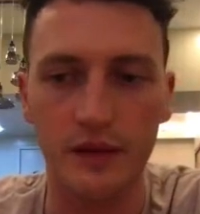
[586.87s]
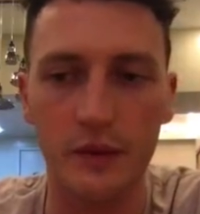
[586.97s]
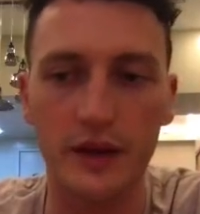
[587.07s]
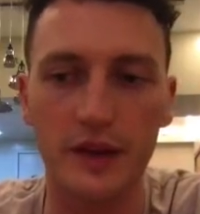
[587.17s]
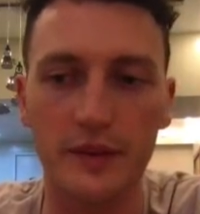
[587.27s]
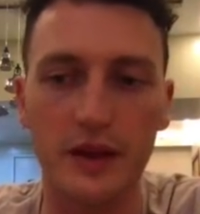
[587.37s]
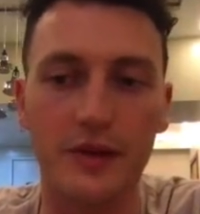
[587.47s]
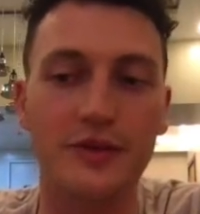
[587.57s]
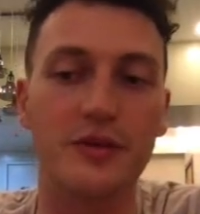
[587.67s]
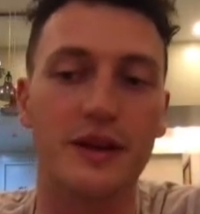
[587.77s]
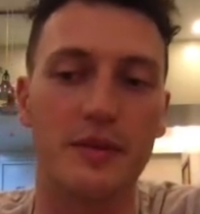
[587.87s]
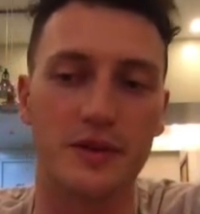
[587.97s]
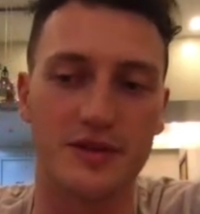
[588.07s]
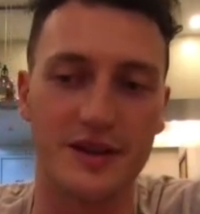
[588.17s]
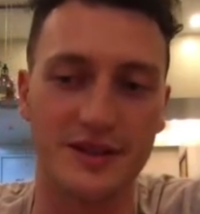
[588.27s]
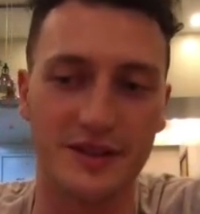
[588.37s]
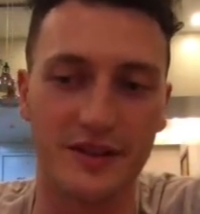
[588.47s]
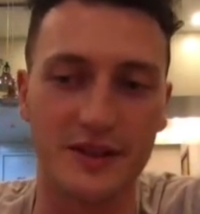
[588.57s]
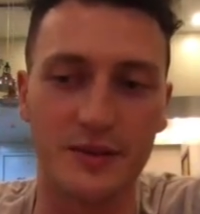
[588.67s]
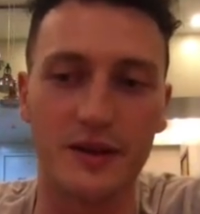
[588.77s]
We're going to be going through a couple of strategies on
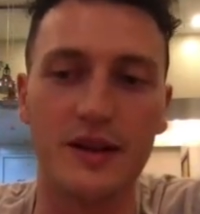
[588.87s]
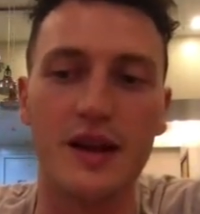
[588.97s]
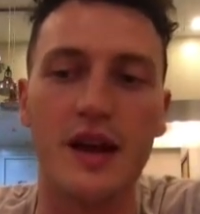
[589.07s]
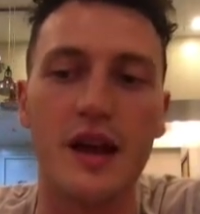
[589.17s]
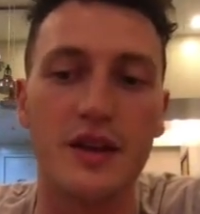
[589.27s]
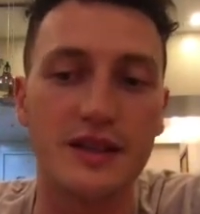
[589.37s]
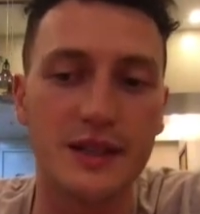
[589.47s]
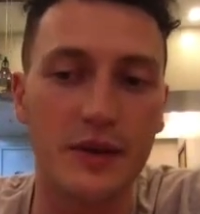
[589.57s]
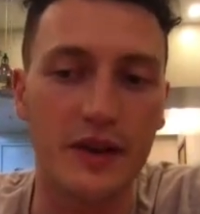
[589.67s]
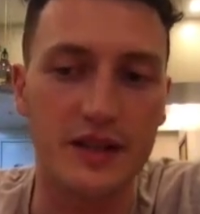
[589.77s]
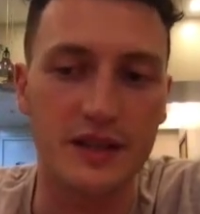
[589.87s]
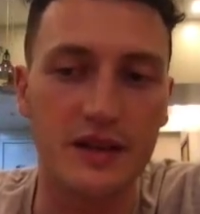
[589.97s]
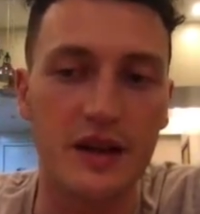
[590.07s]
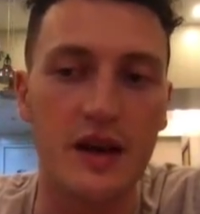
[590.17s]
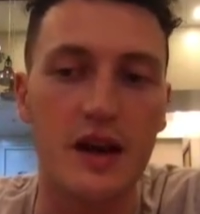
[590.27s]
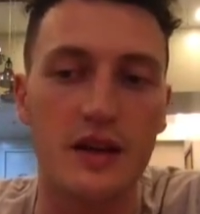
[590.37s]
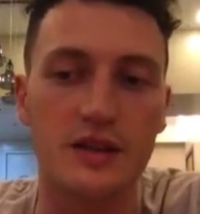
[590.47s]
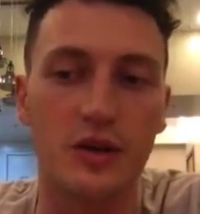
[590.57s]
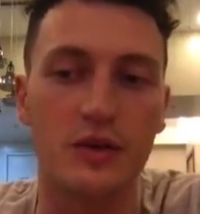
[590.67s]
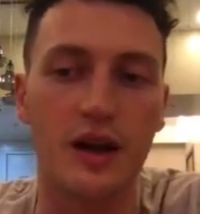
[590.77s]
this one. You can see we've actually
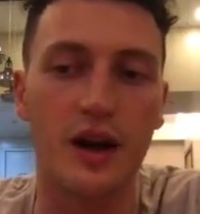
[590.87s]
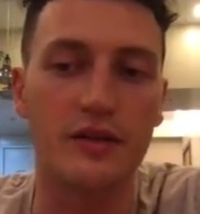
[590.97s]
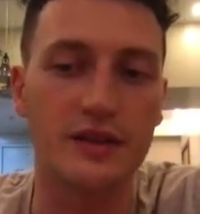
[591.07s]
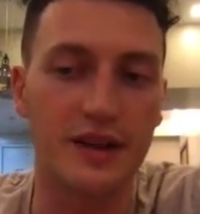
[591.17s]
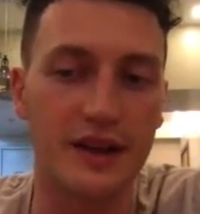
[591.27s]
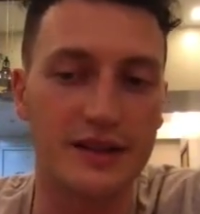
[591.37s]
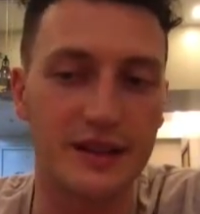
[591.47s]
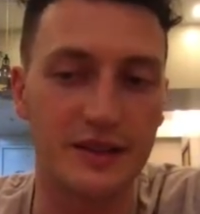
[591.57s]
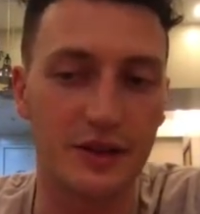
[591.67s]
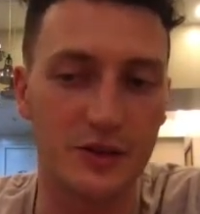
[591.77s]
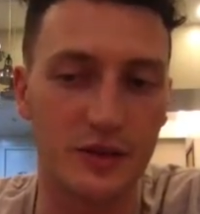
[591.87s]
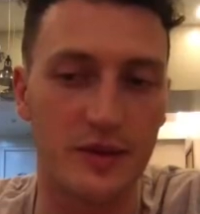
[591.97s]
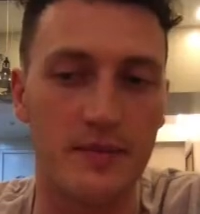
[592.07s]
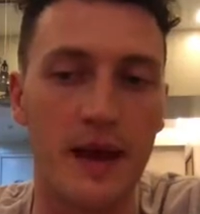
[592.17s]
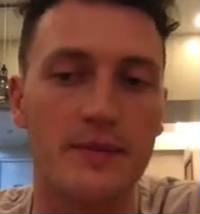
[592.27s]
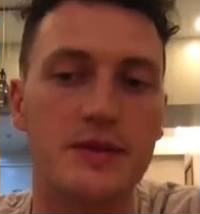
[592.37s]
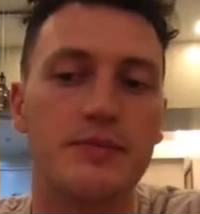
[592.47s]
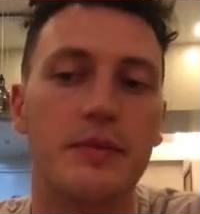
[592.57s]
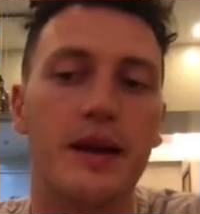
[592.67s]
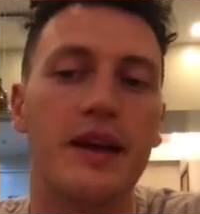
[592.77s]
sold $119 worth of maps,
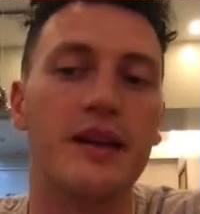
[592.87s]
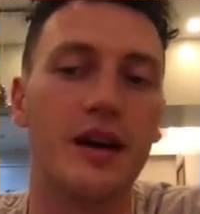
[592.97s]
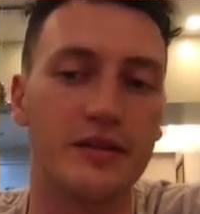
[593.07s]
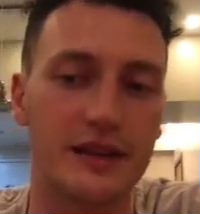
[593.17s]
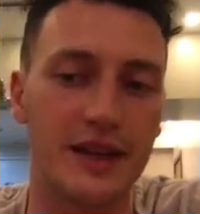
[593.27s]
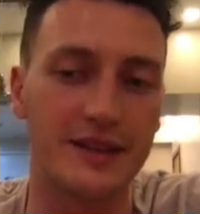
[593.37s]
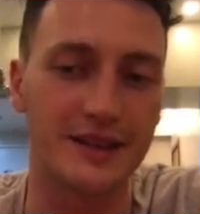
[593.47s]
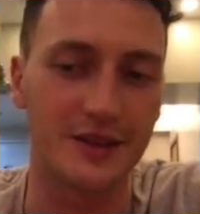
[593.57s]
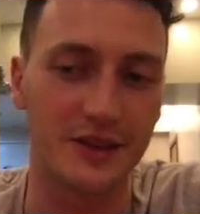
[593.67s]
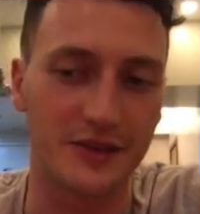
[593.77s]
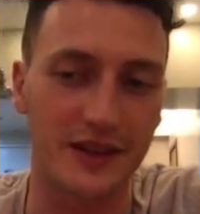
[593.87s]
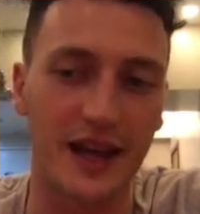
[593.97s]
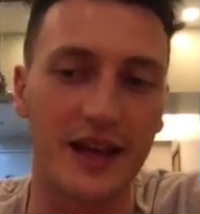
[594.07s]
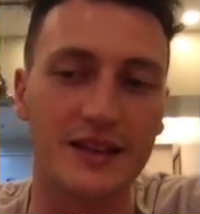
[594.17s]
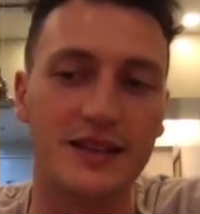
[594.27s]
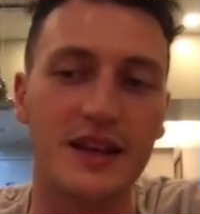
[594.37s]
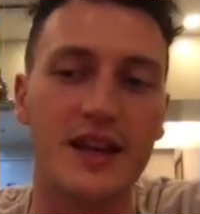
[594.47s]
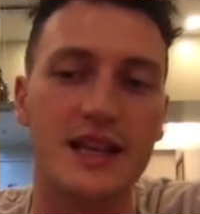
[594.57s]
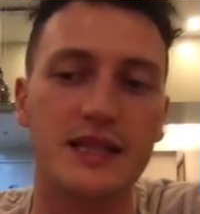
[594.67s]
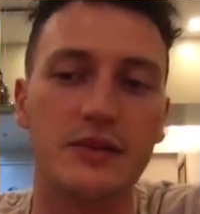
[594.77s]
but paid $118 for the ads.
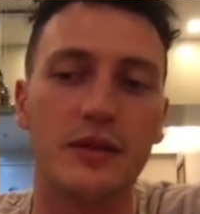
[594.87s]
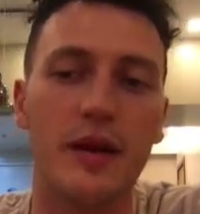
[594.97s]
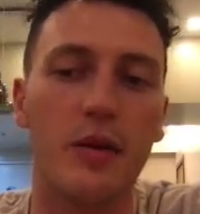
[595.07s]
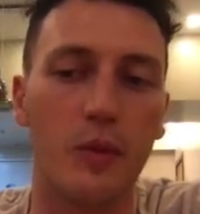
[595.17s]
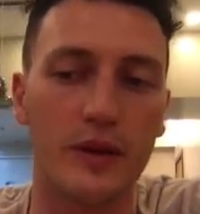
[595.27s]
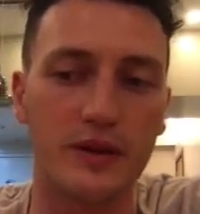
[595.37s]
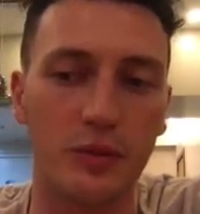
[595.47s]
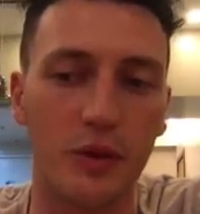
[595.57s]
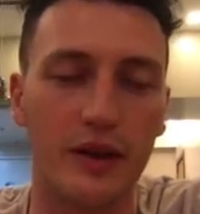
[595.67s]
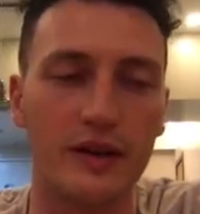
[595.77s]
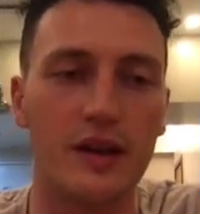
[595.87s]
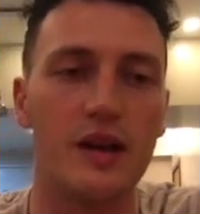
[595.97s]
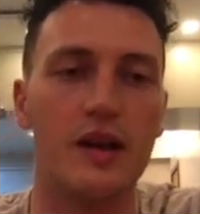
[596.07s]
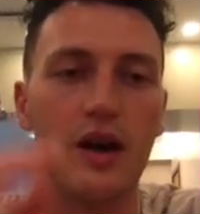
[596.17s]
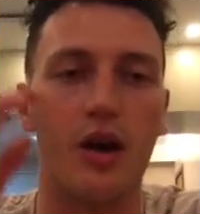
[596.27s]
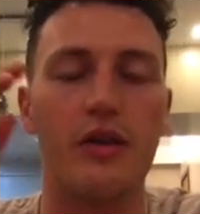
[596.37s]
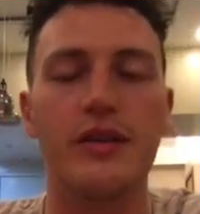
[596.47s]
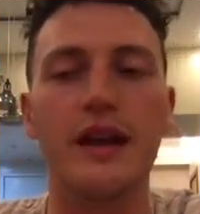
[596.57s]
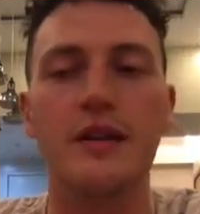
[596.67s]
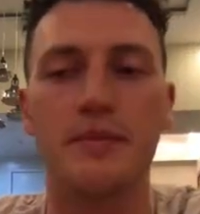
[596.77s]
So we're about 1-to-1 on
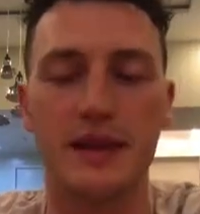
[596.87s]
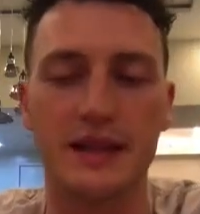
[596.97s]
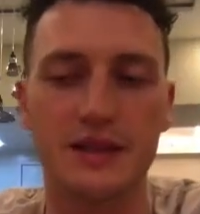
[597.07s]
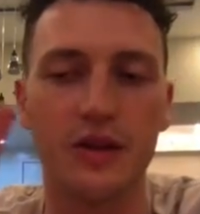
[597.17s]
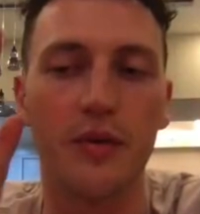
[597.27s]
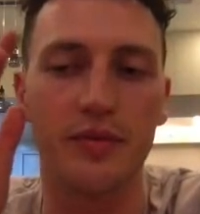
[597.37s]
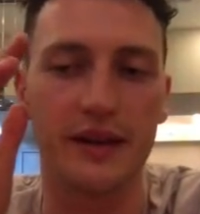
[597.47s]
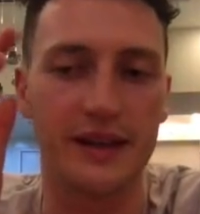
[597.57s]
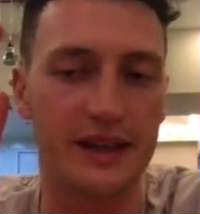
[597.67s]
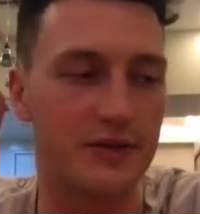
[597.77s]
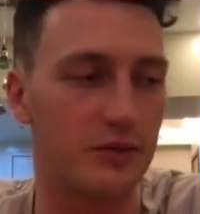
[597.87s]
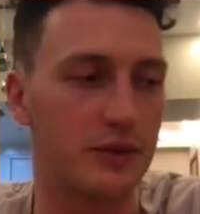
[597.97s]
that, but that's not breaking even.